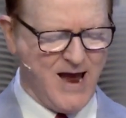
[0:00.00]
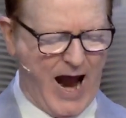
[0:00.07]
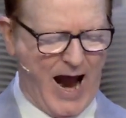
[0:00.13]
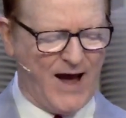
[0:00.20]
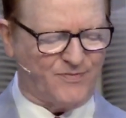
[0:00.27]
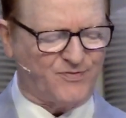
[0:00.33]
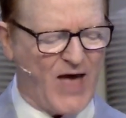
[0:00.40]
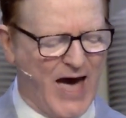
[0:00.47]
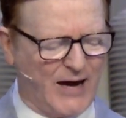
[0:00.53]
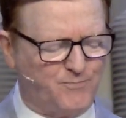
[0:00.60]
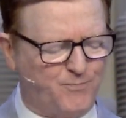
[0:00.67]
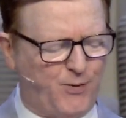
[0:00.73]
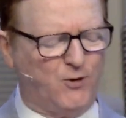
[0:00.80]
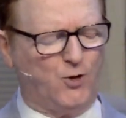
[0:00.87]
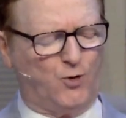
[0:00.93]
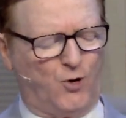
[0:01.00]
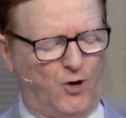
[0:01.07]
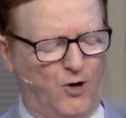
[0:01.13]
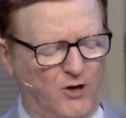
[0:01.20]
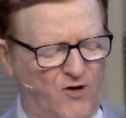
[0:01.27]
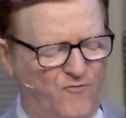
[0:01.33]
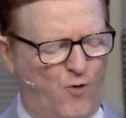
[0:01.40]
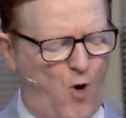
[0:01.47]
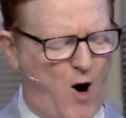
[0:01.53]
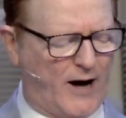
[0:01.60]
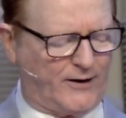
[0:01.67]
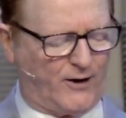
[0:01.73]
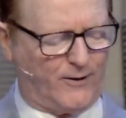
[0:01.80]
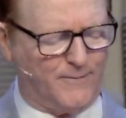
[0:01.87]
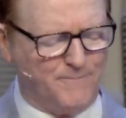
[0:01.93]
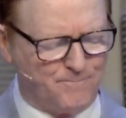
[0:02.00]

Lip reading: at that pool of water.